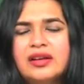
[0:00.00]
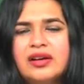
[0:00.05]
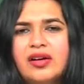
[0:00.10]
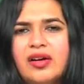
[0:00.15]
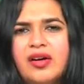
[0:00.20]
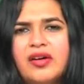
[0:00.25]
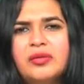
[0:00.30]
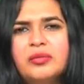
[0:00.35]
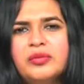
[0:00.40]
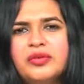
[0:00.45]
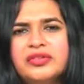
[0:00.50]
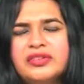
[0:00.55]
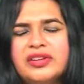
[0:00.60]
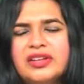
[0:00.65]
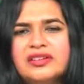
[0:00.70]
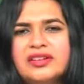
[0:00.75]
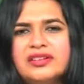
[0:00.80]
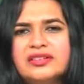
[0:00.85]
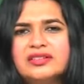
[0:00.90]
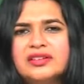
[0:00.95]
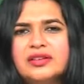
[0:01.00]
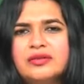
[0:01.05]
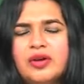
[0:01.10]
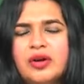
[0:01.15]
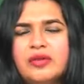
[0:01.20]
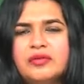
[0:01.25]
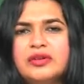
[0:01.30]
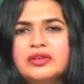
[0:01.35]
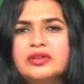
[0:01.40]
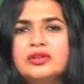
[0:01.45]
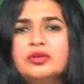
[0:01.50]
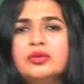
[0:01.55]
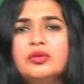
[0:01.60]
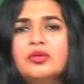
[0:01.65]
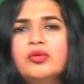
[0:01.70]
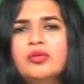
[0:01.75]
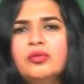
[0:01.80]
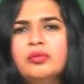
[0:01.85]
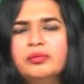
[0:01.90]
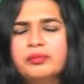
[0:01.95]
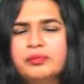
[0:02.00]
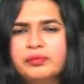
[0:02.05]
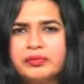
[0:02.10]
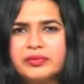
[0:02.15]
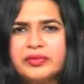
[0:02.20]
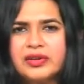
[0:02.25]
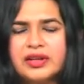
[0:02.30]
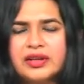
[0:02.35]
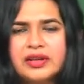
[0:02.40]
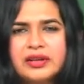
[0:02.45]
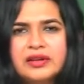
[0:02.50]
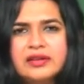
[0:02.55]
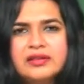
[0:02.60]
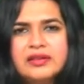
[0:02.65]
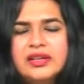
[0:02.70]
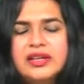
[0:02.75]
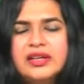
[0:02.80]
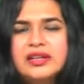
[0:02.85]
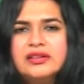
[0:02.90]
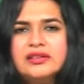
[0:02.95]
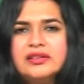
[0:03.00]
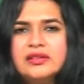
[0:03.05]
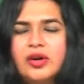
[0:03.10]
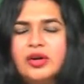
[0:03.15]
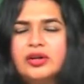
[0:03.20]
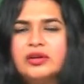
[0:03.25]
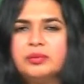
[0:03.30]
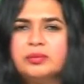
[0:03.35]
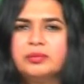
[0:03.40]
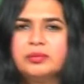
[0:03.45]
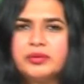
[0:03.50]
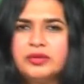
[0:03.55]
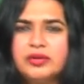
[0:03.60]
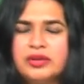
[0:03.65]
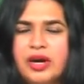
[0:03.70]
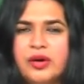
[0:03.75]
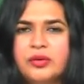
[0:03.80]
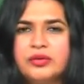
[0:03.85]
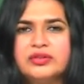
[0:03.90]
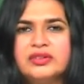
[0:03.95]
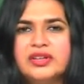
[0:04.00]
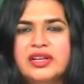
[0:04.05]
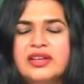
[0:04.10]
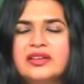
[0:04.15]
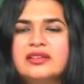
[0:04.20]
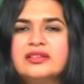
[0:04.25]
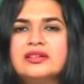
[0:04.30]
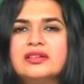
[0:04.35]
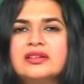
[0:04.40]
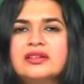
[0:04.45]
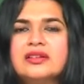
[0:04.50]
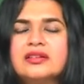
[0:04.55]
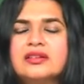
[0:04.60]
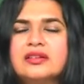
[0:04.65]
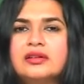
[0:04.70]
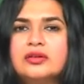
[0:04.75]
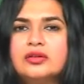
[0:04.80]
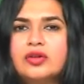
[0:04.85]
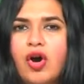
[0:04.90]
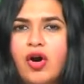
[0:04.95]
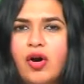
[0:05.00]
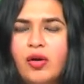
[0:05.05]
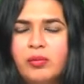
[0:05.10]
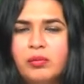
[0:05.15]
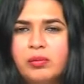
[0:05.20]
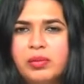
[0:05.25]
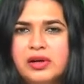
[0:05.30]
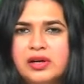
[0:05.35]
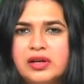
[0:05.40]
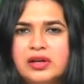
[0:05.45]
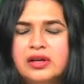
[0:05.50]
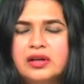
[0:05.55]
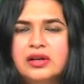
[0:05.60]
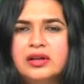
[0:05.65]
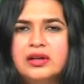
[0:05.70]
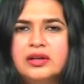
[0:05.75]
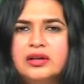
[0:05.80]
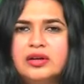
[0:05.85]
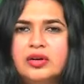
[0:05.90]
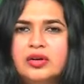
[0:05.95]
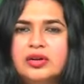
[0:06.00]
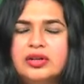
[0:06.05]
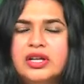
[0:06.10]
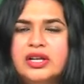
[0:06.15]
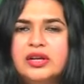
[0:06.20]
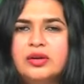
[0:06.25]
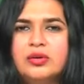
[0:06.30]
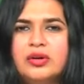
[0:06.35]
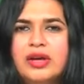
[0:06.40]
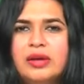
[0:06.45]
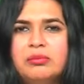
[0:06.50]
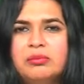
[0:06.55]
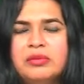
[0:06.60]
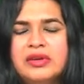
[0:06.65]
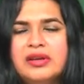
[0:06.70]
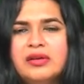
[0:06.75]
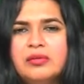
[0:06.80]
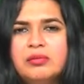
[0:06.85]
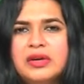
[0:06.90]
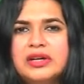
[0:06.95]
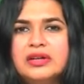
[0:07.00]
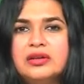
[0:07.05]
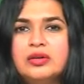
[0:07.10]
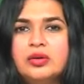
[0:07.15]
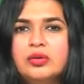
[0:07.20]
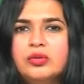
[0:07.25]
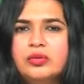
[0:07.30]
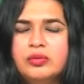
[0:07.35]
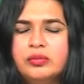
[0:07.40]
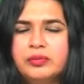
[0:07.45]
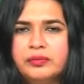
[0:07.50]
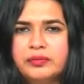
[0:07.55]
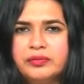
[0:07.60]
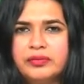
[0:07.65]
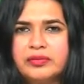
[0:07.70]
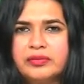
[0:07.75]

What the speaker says: almost suggestive of a tomb. See, it is not pronounced as tomb, T-O-M-B, but tomb.